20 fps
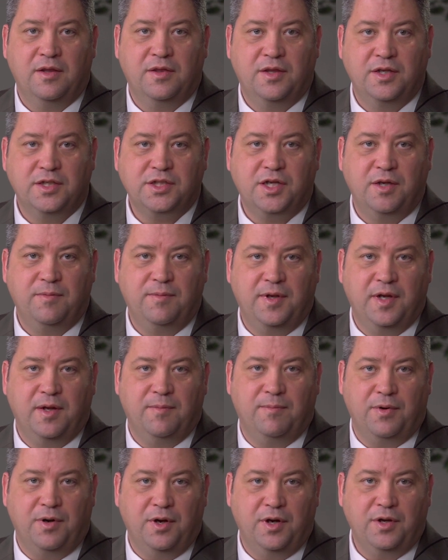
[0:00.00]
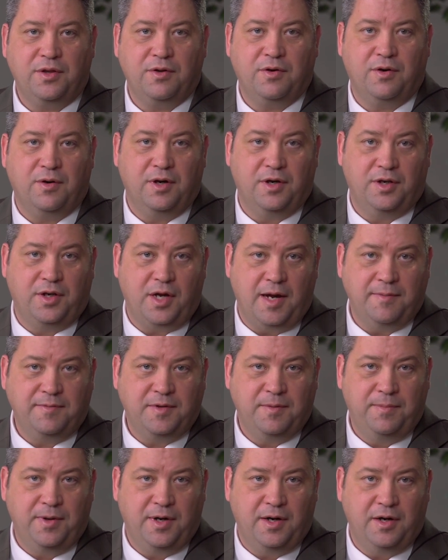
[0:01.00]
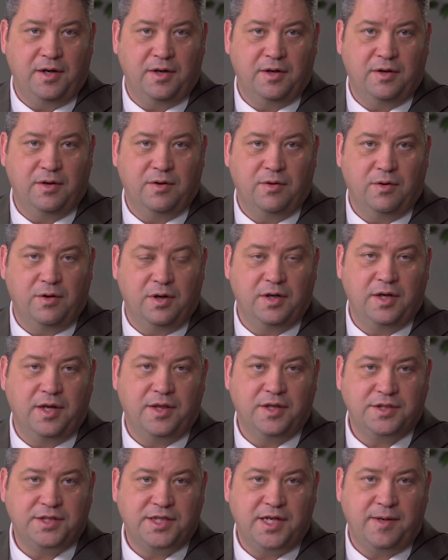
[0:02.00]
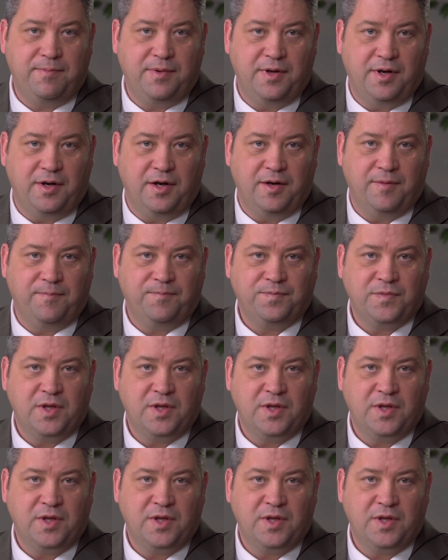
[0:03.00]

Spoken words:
This could be a birth or adoptive parent or another step-parent.